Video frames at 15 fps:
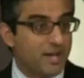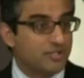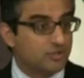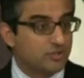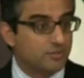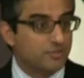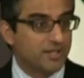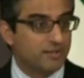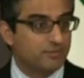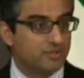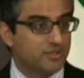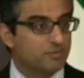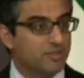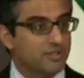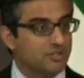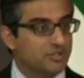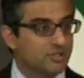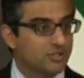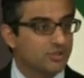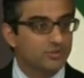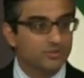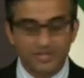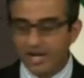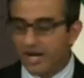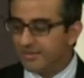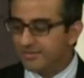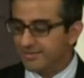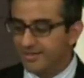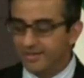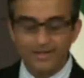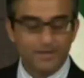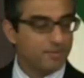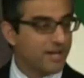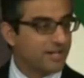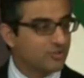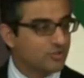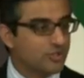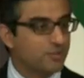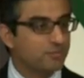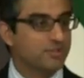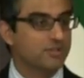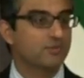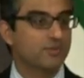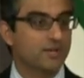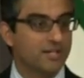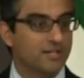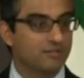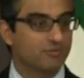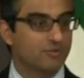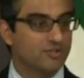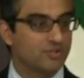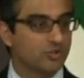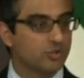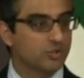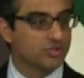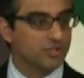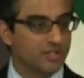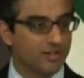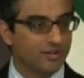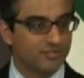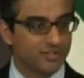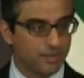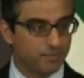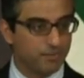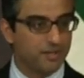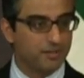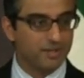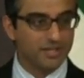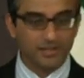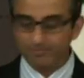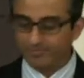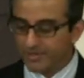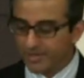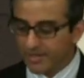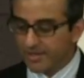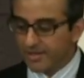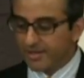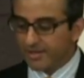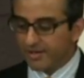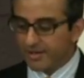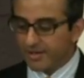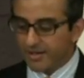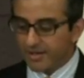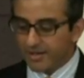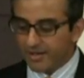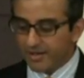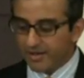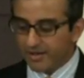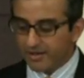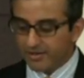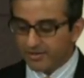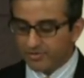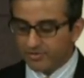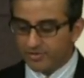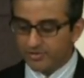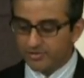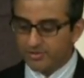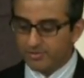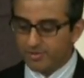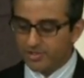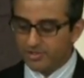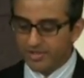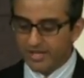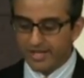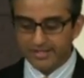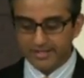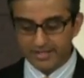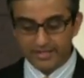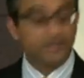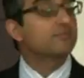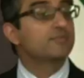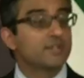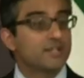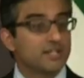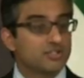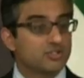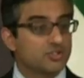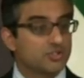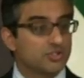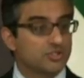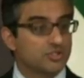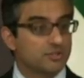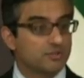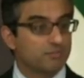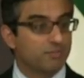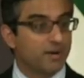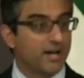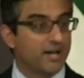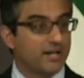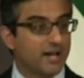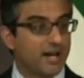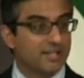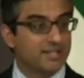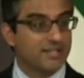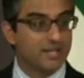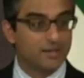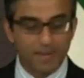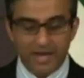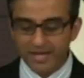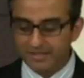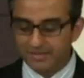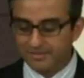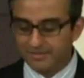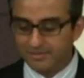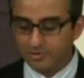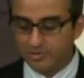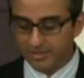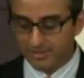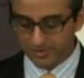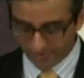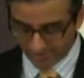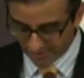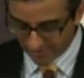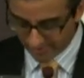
manuscript that I've just mentioned to you, the Aksaray manuscript, right? Resolution of the epitome. There's the marginalia, insertion by Al-Kirmani students